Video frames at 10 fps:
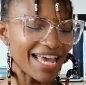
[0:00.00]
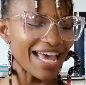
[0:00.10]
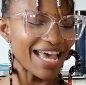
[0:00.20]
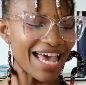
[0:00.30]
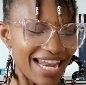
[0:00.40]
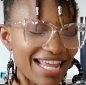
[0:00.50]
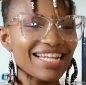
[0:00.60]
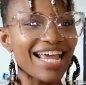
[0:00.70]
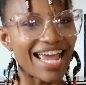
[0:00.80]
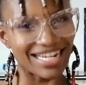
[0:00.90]
Ellen
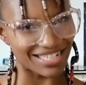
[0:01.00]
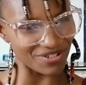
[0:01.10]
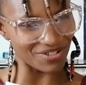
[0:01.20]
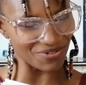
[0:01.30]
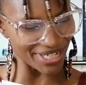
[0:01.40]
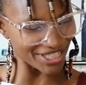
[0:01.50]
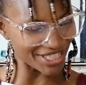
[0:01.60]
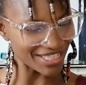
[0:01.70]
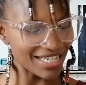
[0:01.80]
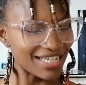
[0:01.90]
Heidenreich,
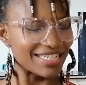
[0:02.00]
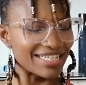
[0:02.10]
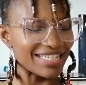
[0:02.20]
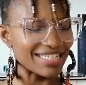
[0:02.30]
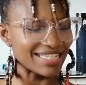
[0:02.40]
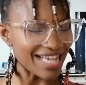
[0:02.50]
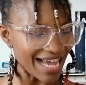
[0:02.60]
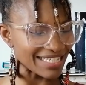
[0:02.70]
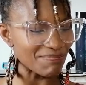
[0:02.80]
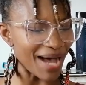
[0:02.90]

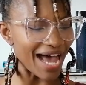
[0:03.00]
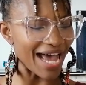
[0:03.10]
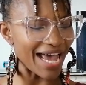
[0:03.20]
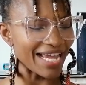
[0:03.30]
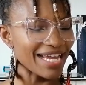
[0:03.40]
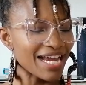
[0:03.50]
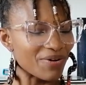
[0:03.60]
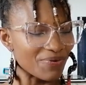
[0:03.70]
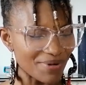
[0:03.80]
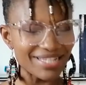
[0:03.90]
designed by
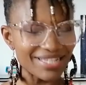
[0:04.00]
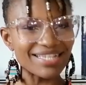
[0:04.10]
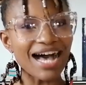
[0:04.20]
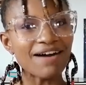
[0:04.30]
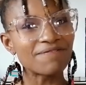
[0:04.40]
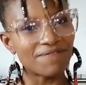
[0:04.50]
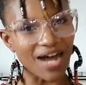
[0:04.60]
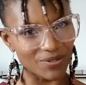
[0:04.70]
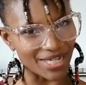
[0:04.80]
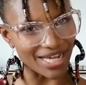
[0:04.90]
Risa
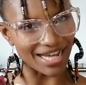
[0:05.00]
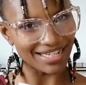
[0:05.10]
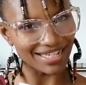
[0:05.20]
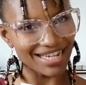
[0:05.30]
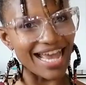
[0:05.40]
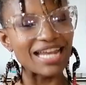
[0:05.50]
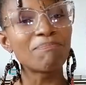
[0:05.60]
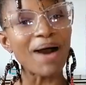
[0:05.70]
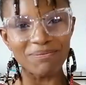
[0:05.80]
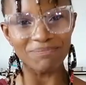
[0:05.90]
Vauder, and
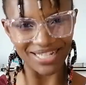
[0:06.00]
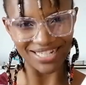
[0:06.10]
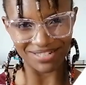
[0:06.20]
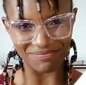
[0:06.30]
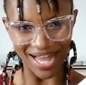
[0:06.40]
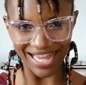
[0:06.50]
published by